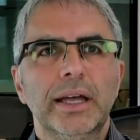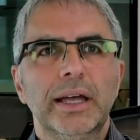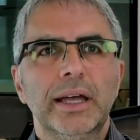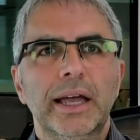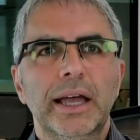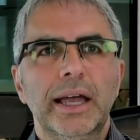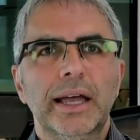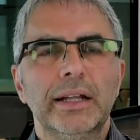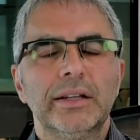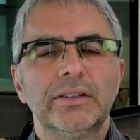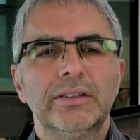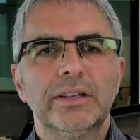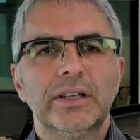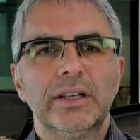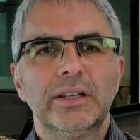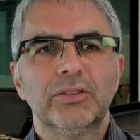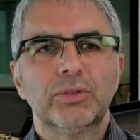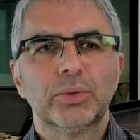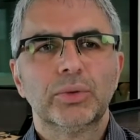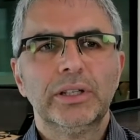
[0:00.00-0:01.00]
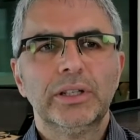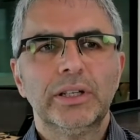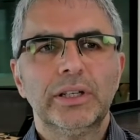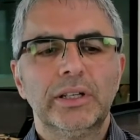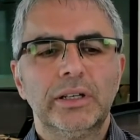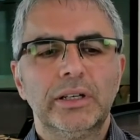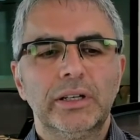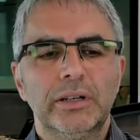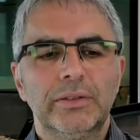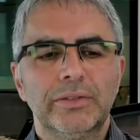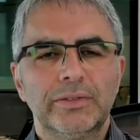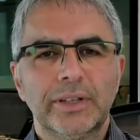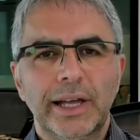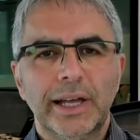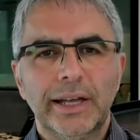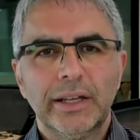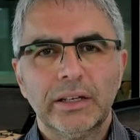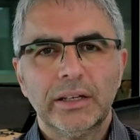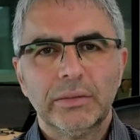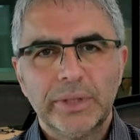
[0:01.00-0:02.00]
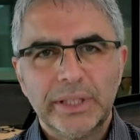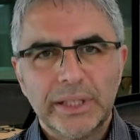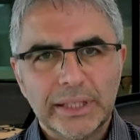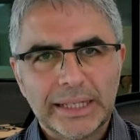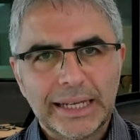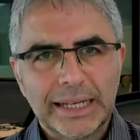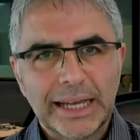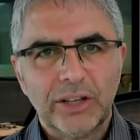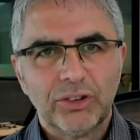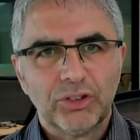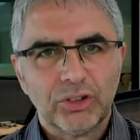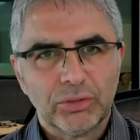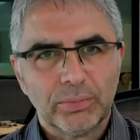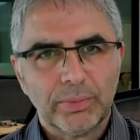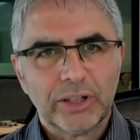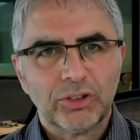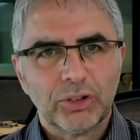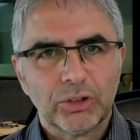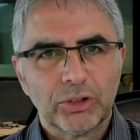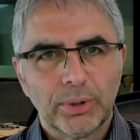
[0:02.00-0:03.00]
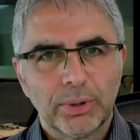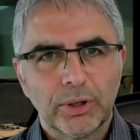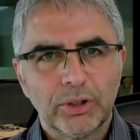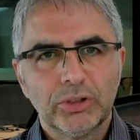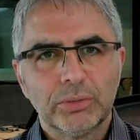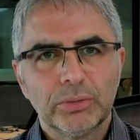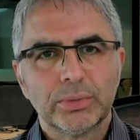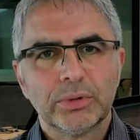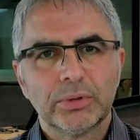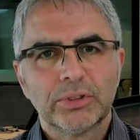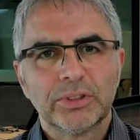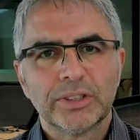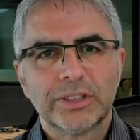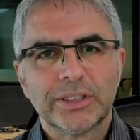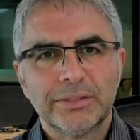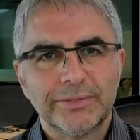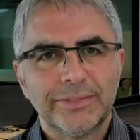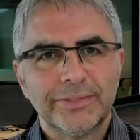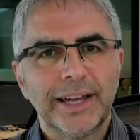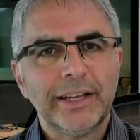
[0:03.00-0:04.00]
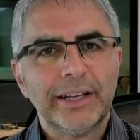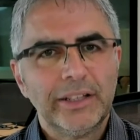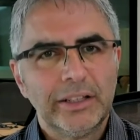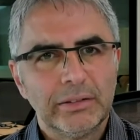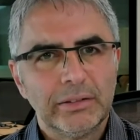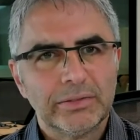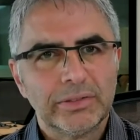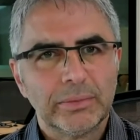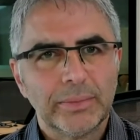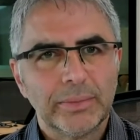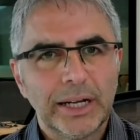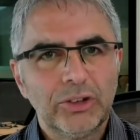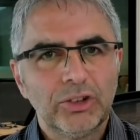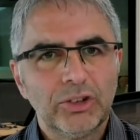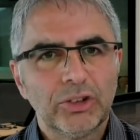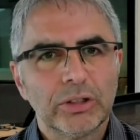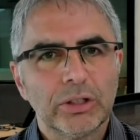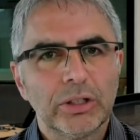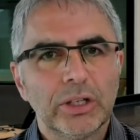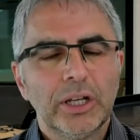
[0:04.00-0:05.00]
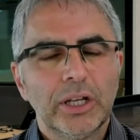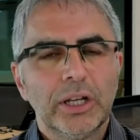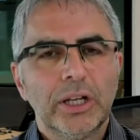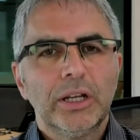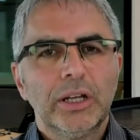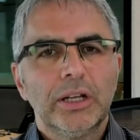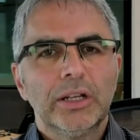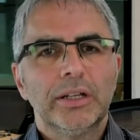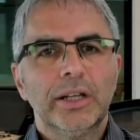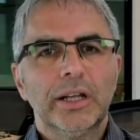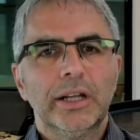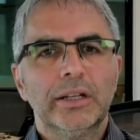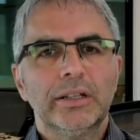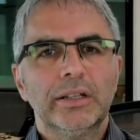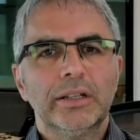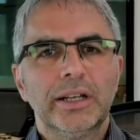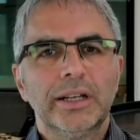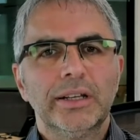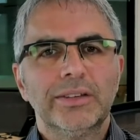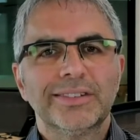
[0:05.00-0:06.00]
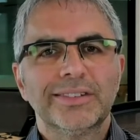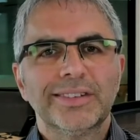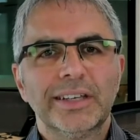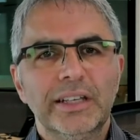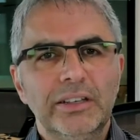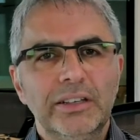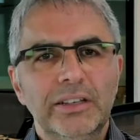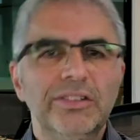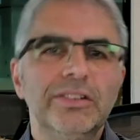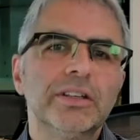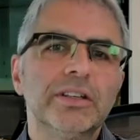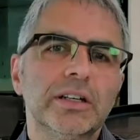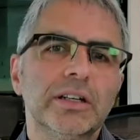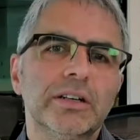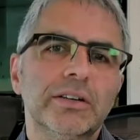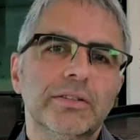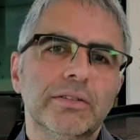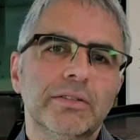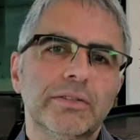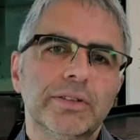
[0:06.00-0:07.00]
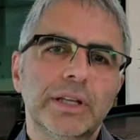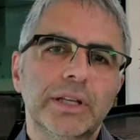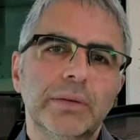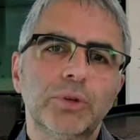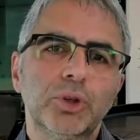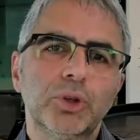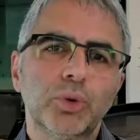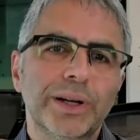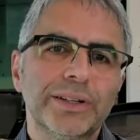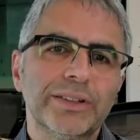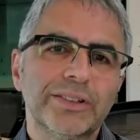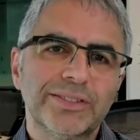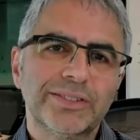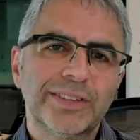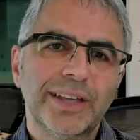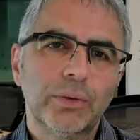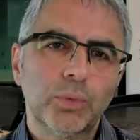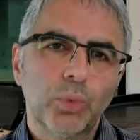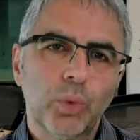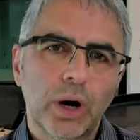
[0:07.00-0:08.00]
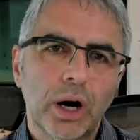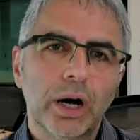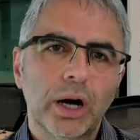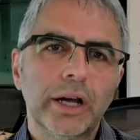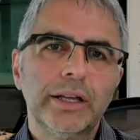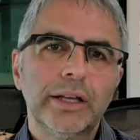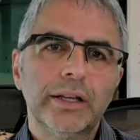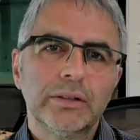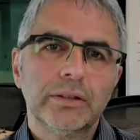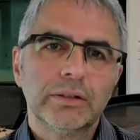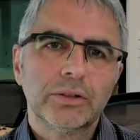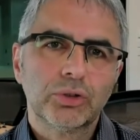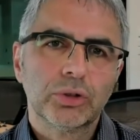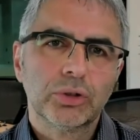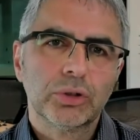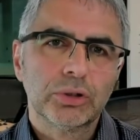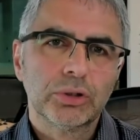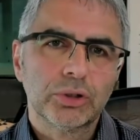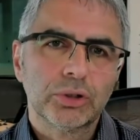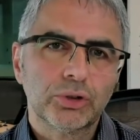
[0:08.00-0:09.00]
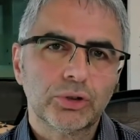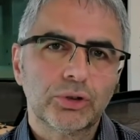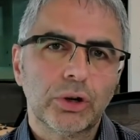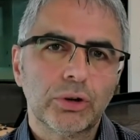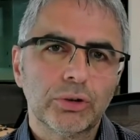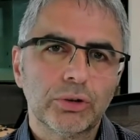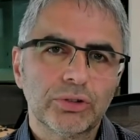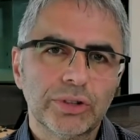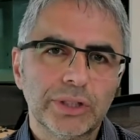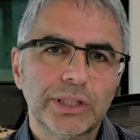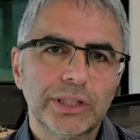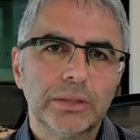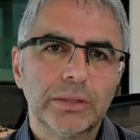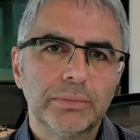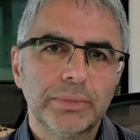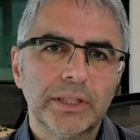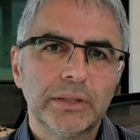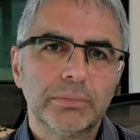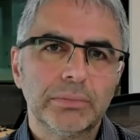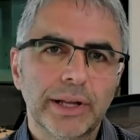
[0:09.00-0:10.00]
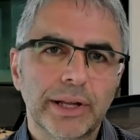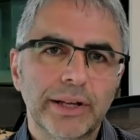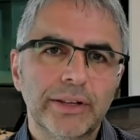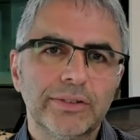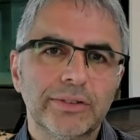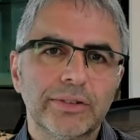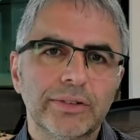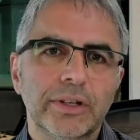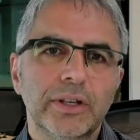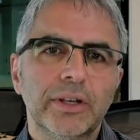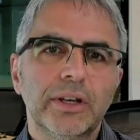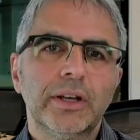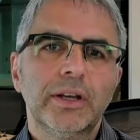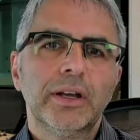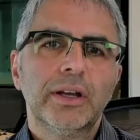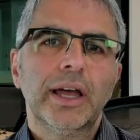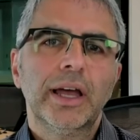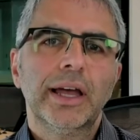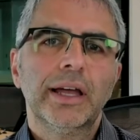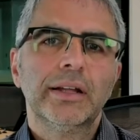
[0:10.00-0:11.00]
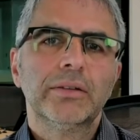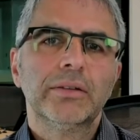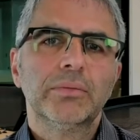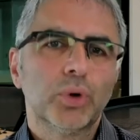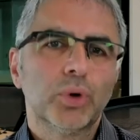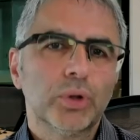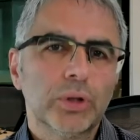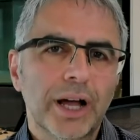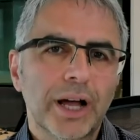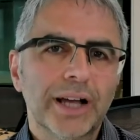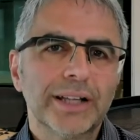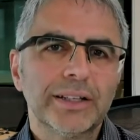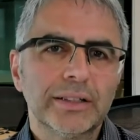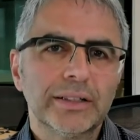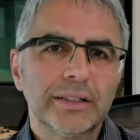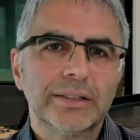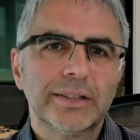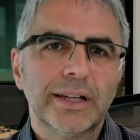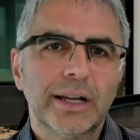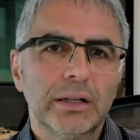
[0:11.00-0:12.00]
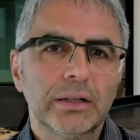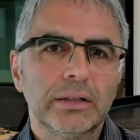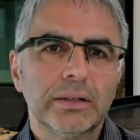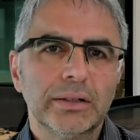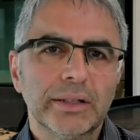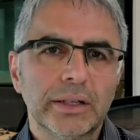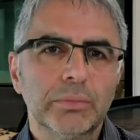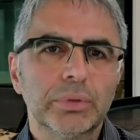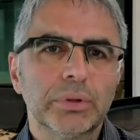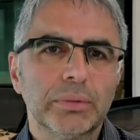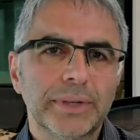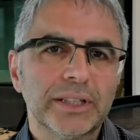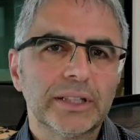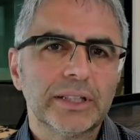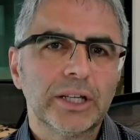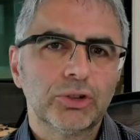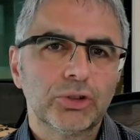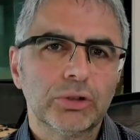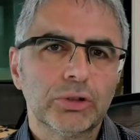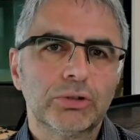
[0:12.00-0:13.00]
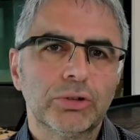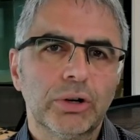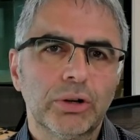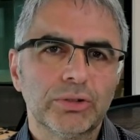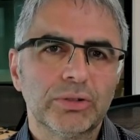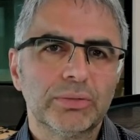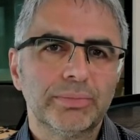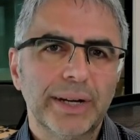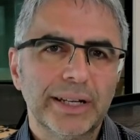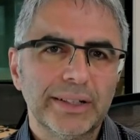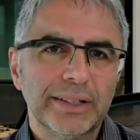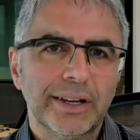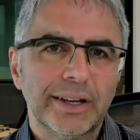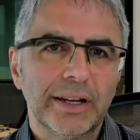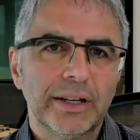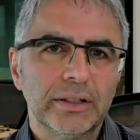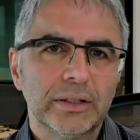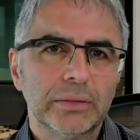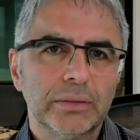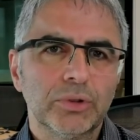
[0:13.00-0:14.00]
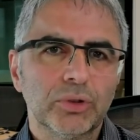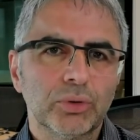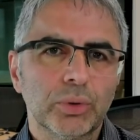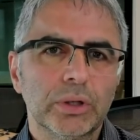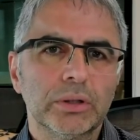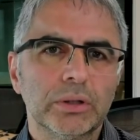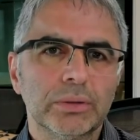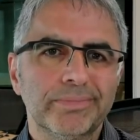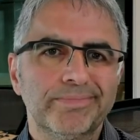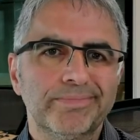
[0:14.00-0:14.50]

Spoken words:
it's really, if they can be engaged as much as possible to convey the information, then it's easier for them to understand why certain controls need to be in place, and more likely that they'll implement those controls and maintain them as well.